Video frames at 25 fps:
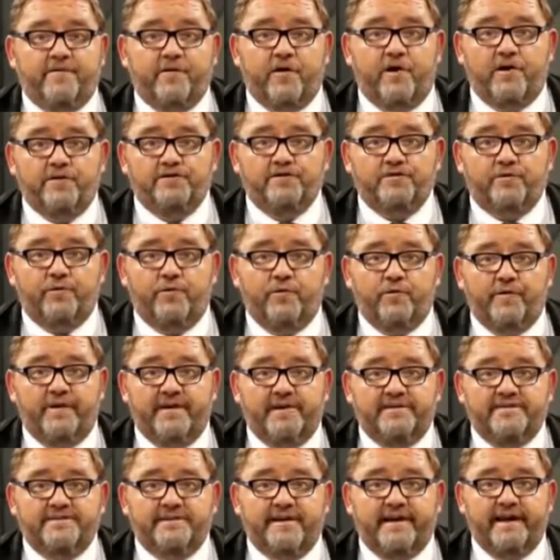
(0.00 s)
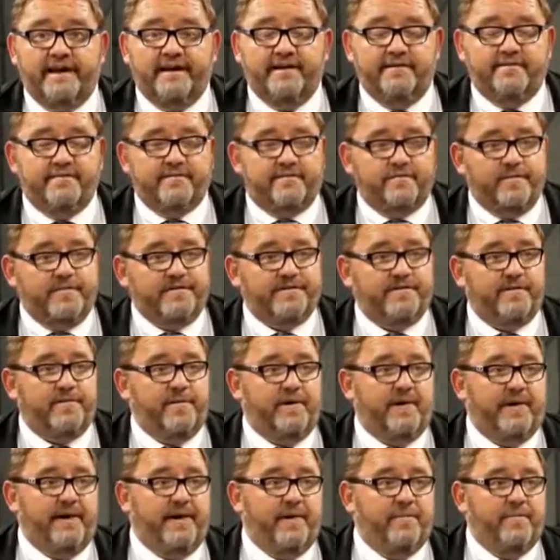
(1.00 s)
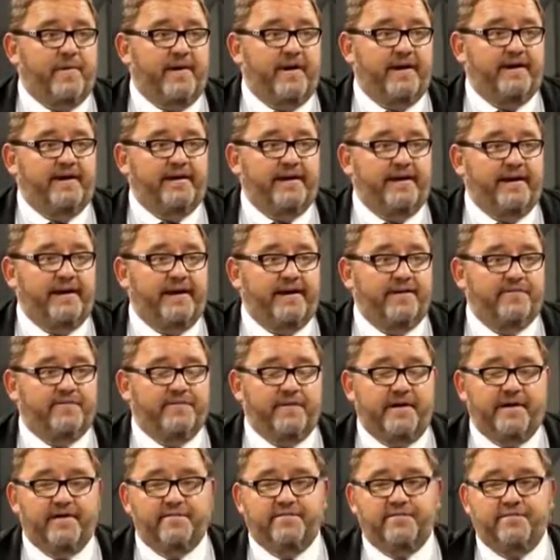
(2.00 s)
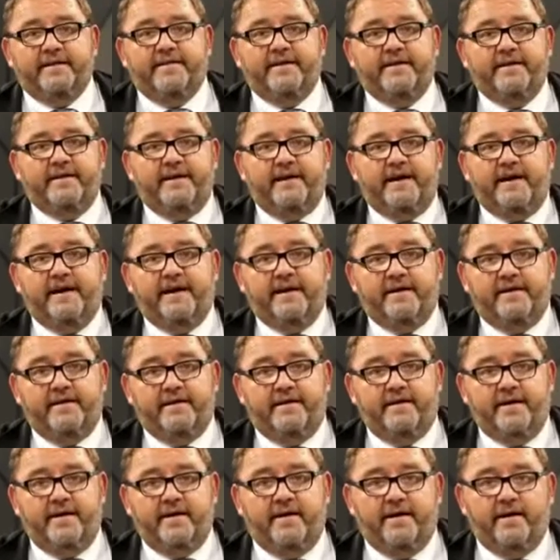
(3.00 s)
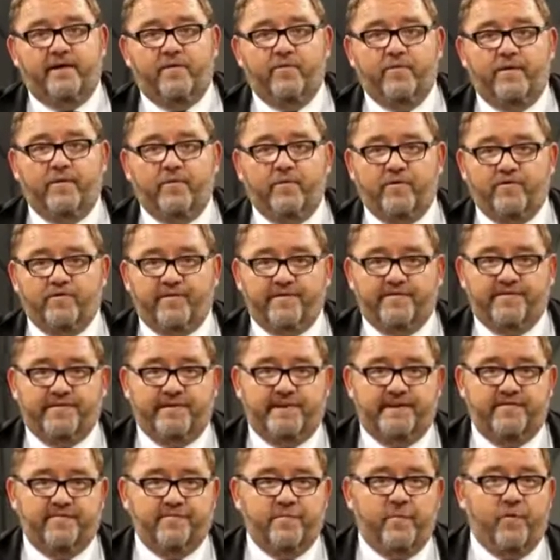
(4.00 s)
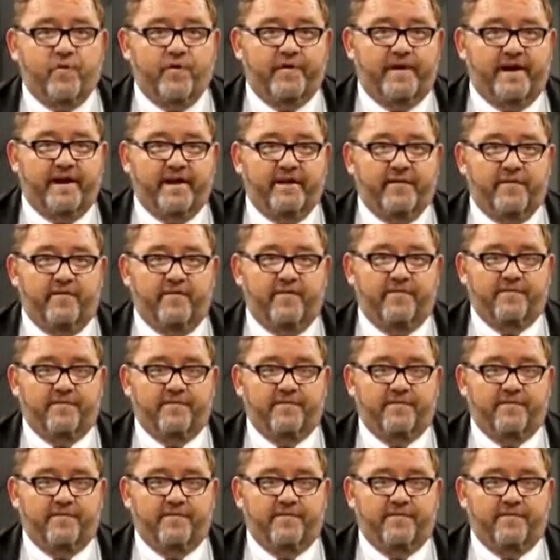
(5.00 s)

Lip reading: cost orders against Mr. Malema and the EFF. In the end, we will receive more than